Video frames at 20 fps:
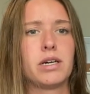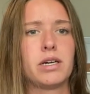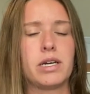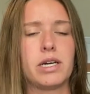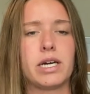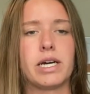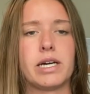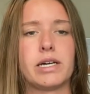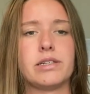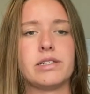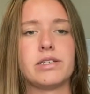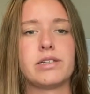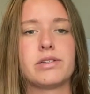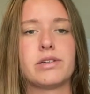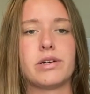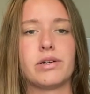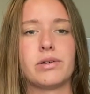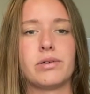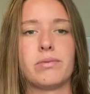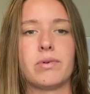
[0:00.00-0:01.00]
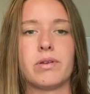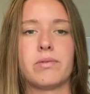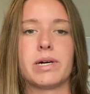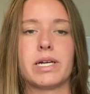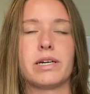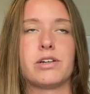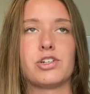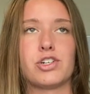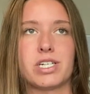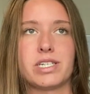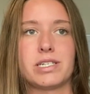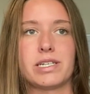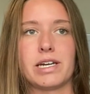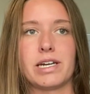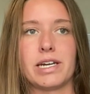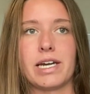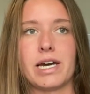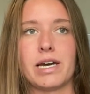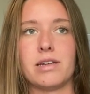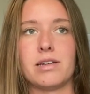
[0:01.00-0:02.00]
and so we'd want to address that
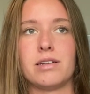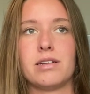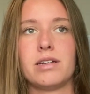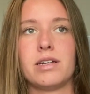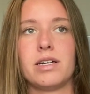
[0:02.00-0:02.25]
again